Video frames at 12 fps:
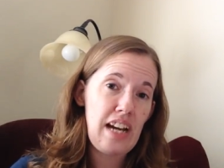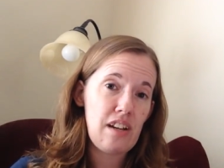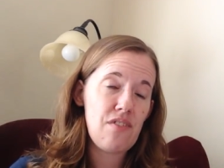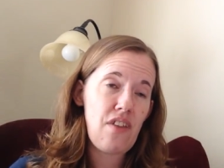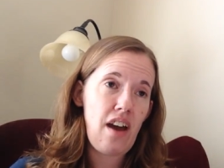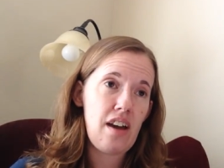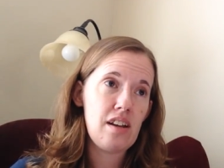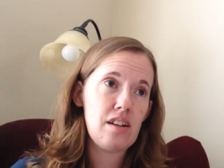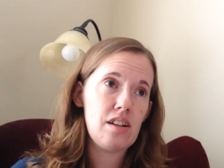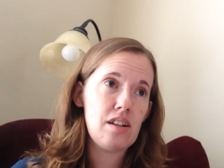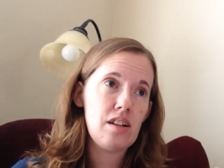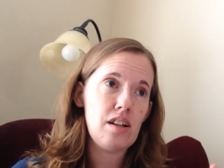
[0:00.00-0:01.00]
out of that,
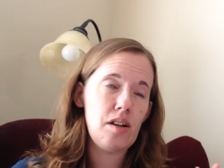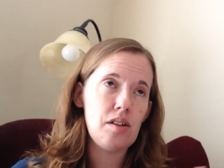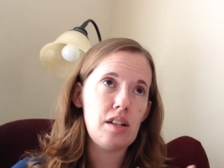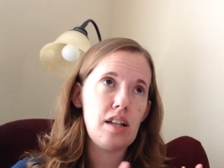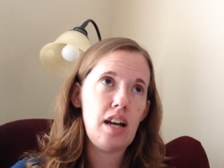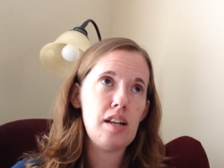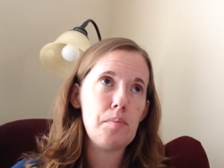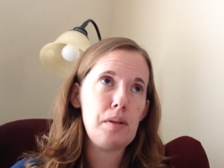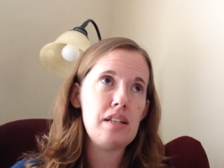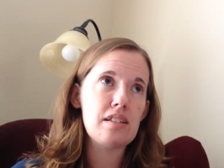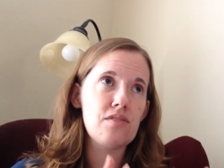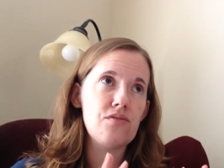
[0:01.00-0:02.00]
uh, cut a
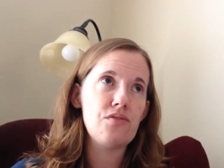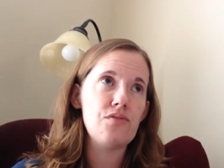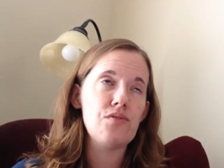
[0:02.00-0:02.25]
piece of